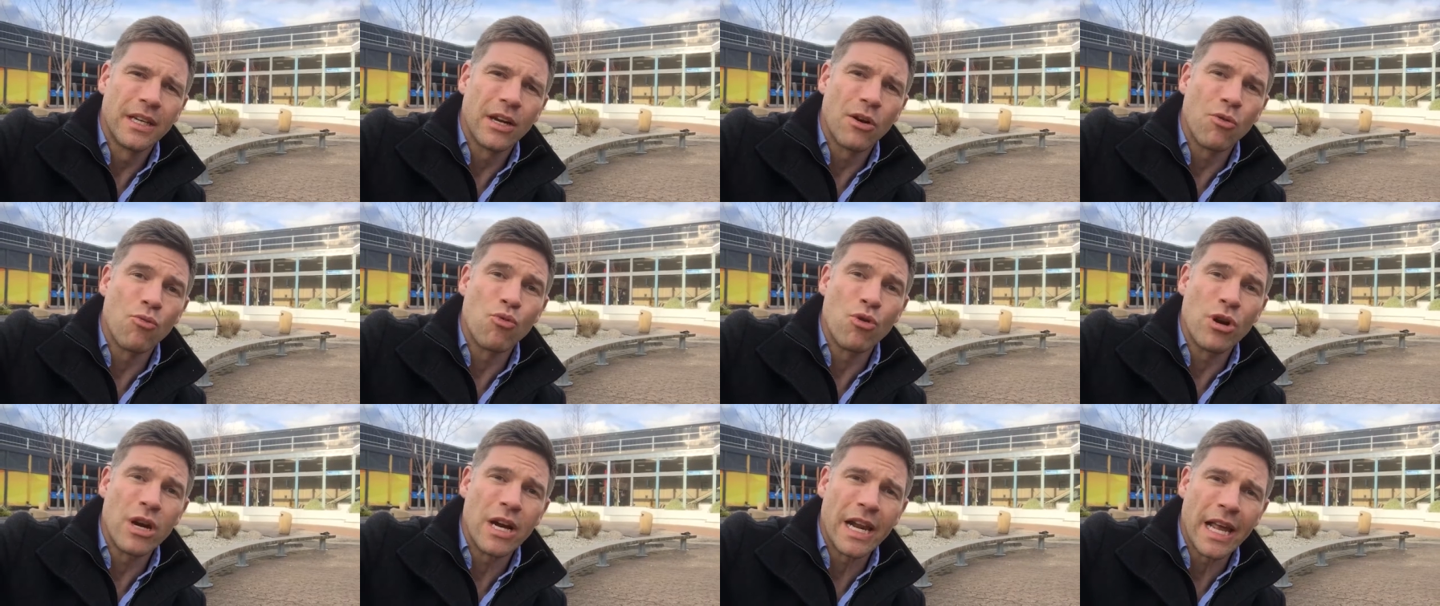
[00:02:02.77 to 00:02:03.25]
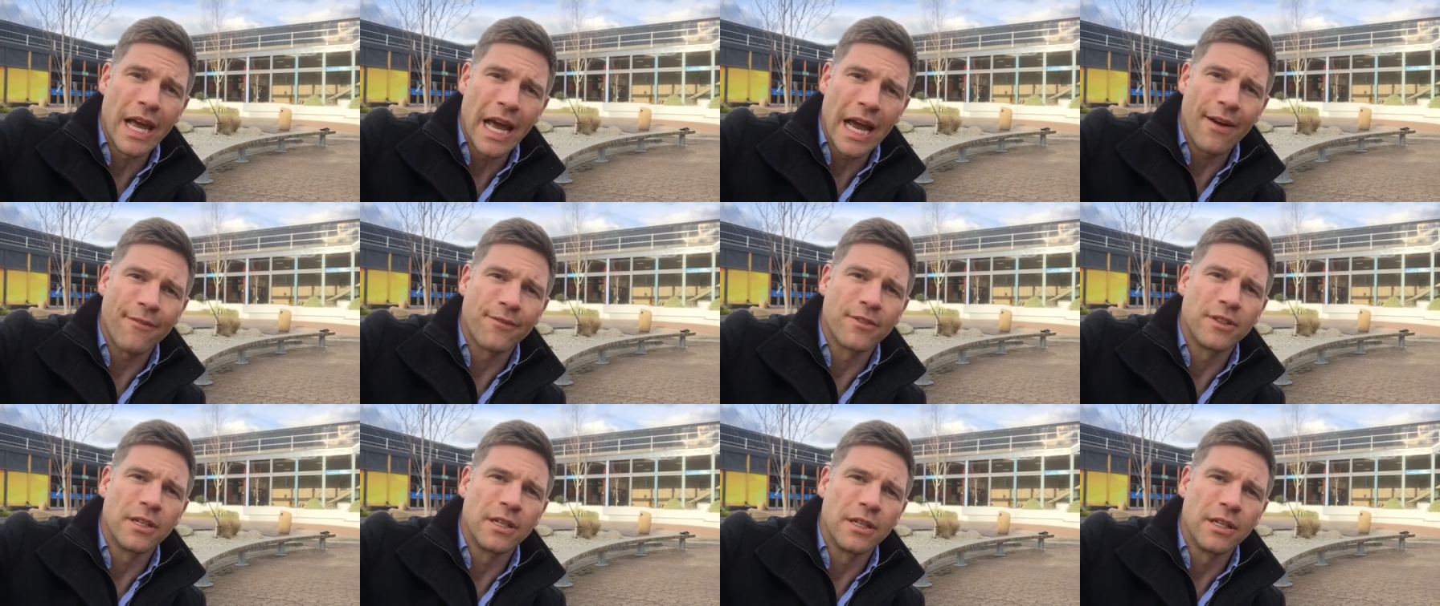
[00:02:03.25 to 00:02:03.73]
don't really
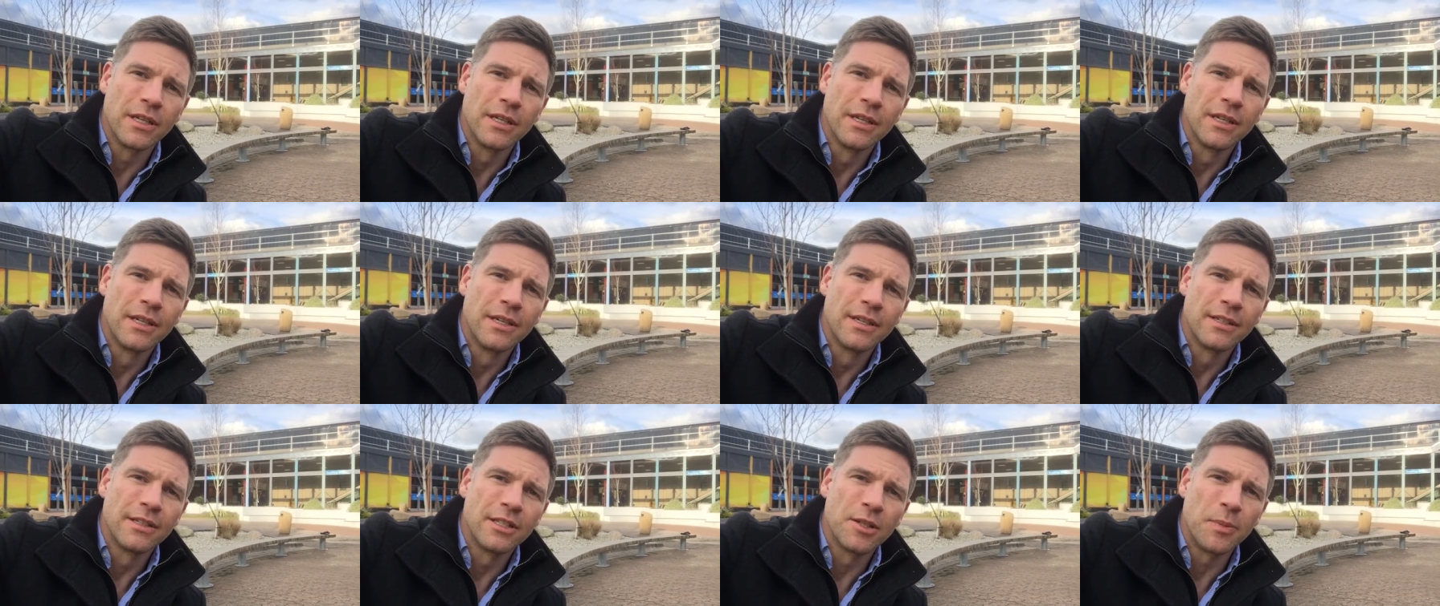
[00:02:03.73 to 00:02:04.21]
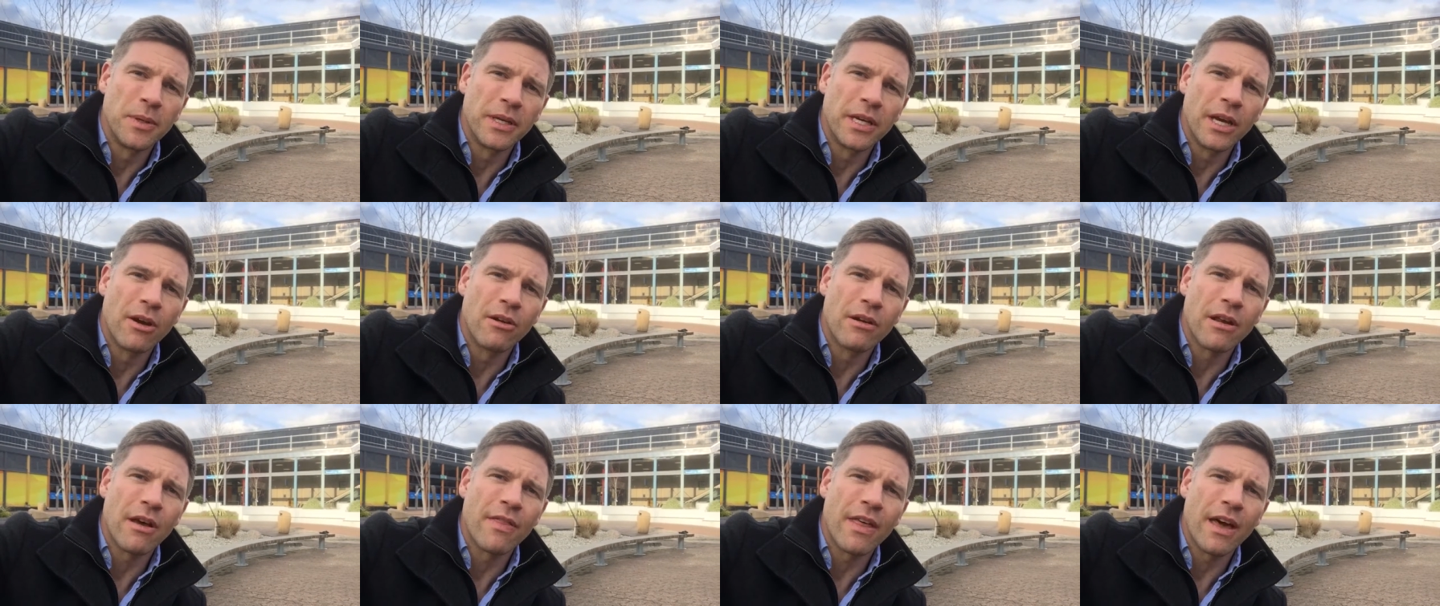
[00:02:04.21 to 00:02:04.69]
have to to be
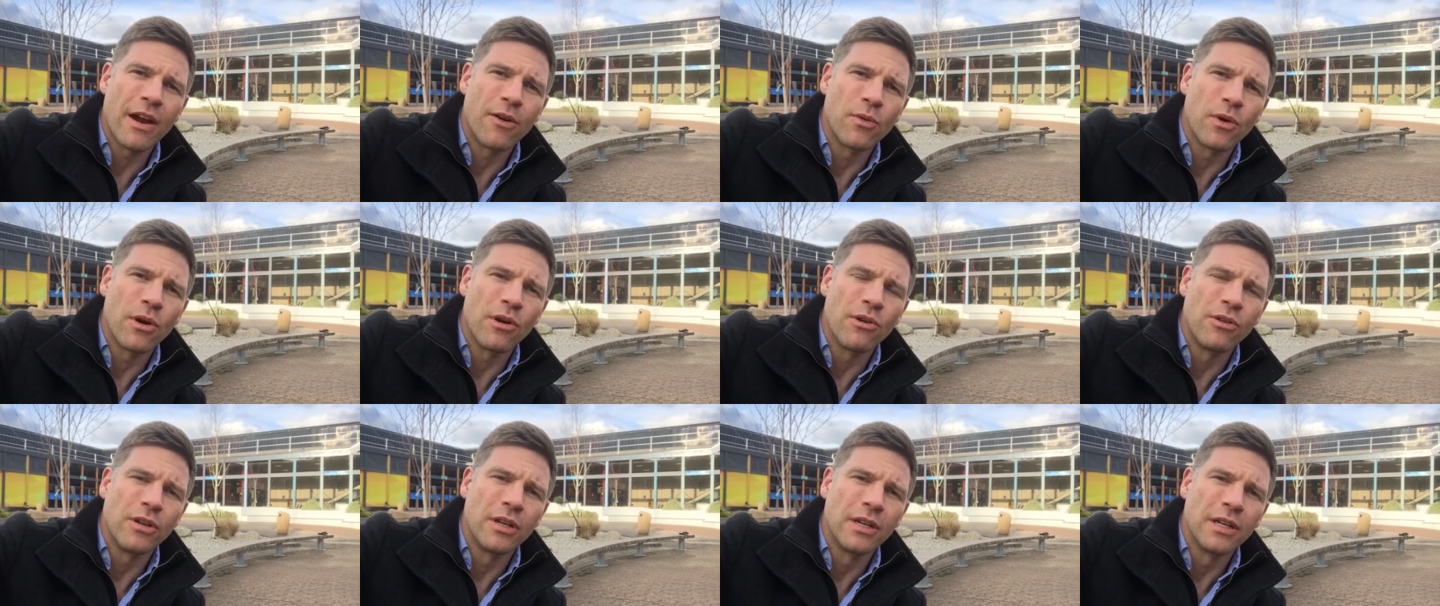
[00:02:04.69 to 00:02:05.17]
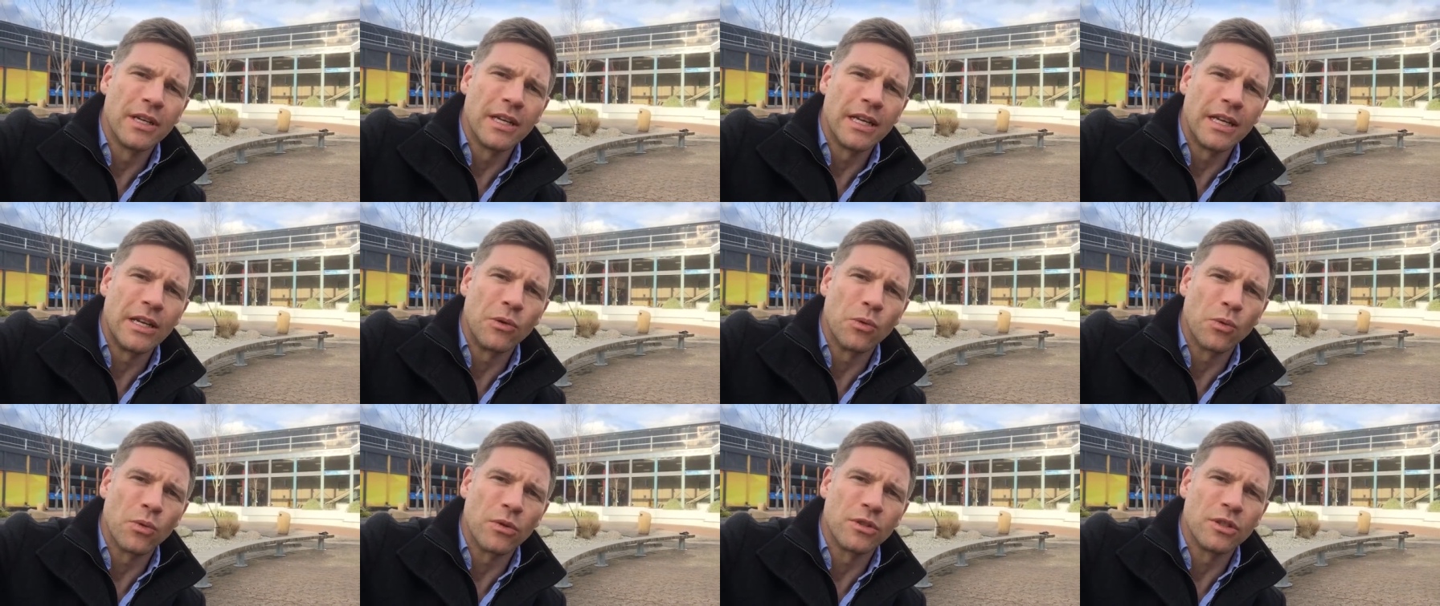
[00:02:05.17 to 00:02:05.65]
going down that road
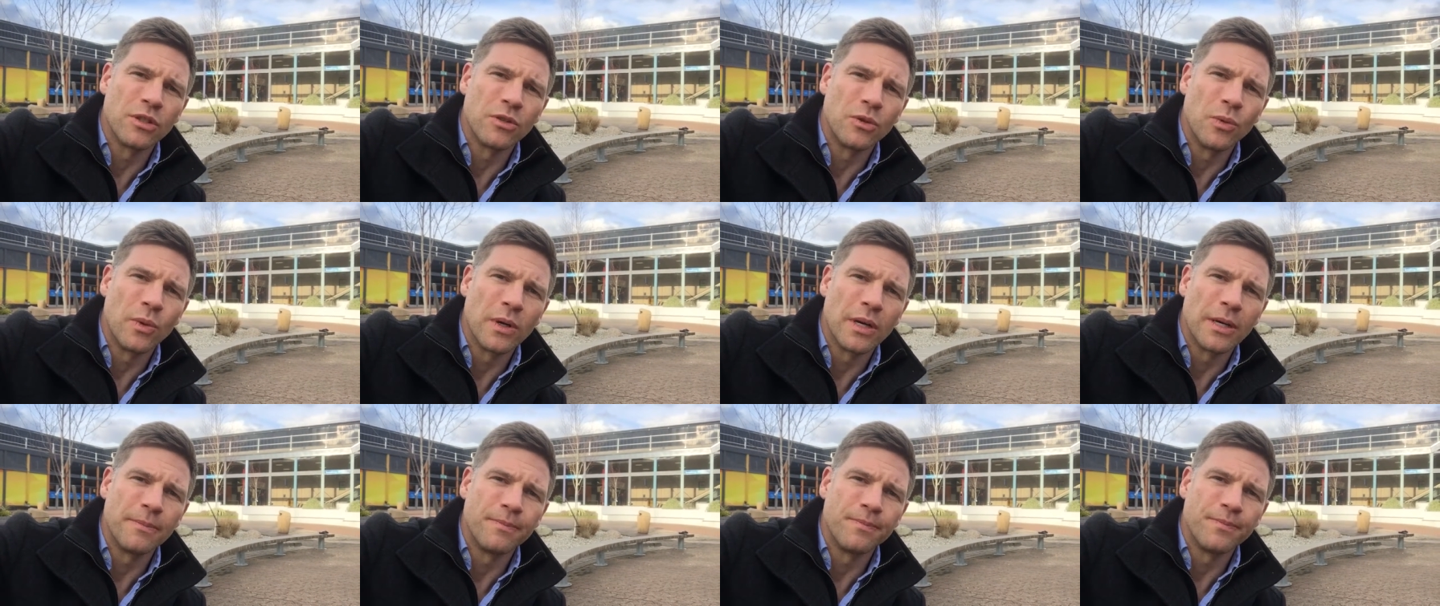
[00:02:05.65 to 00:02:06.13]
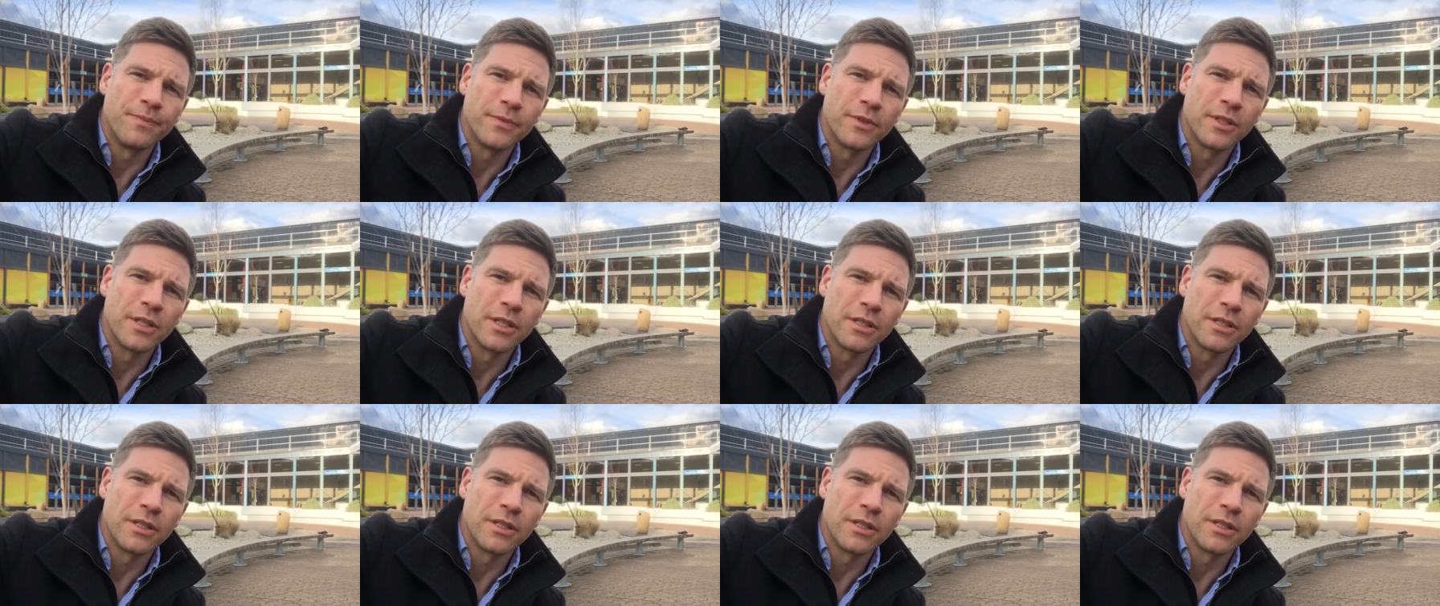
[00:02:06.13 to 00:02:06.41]
in order to um,